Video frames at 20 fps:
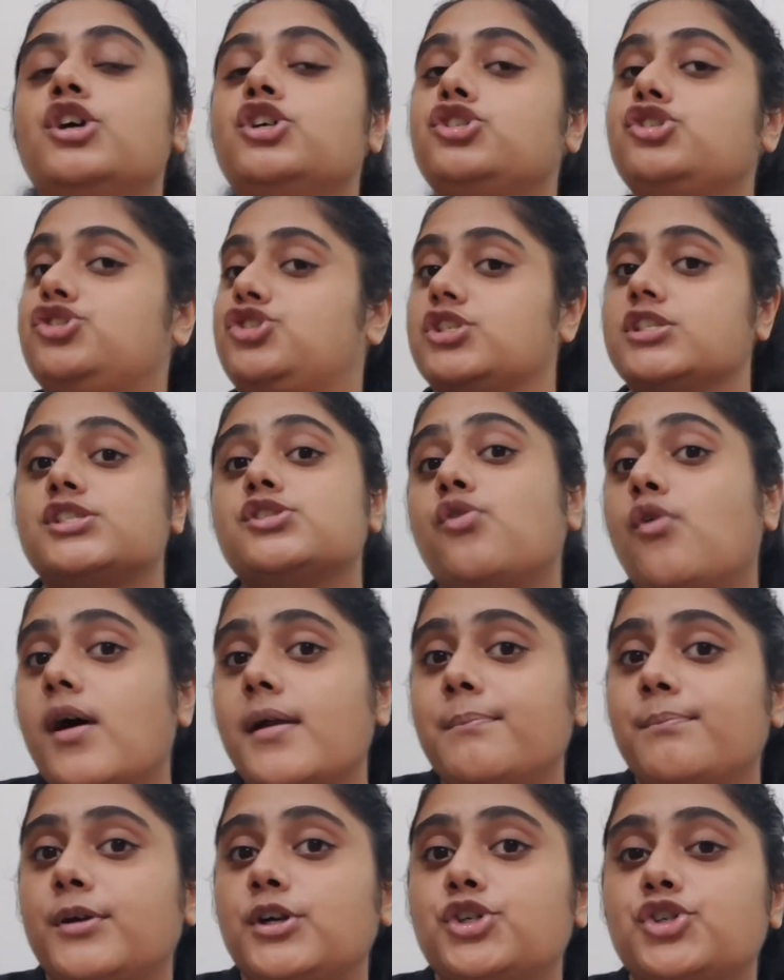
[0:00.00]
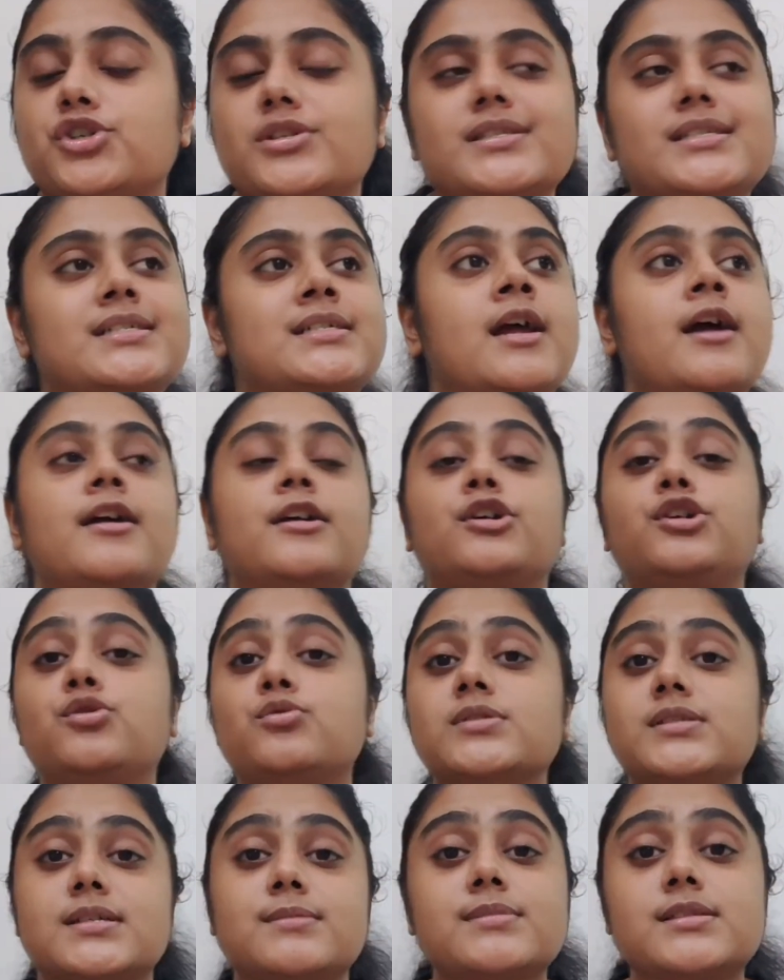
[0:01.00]
Just go on Pinterest, do
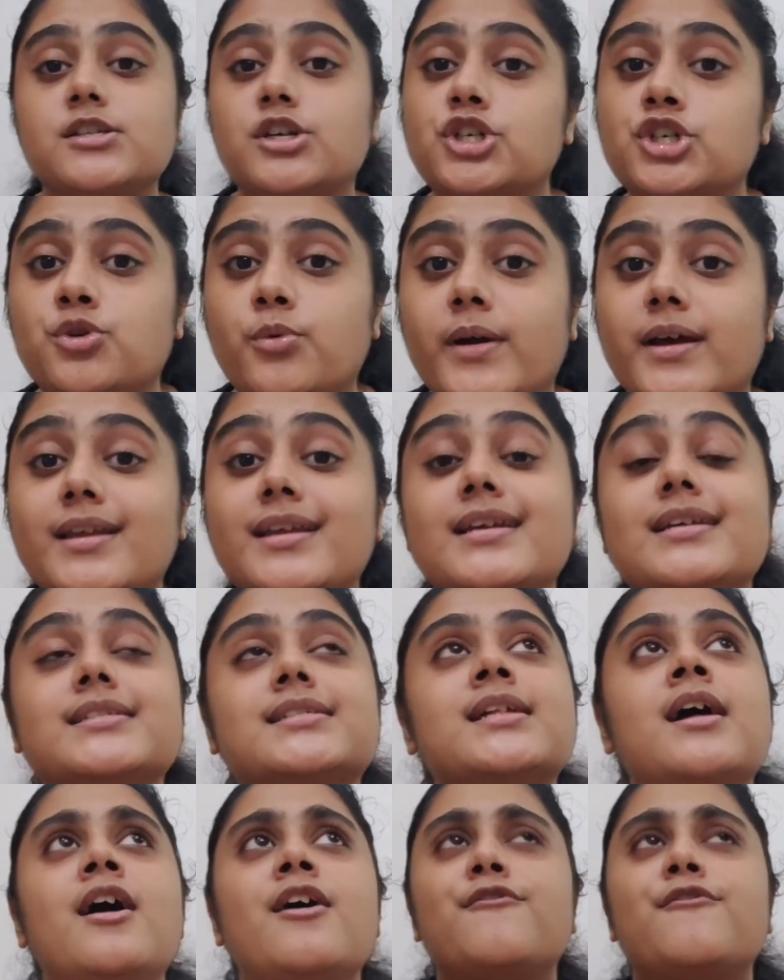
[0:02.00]
some search queries,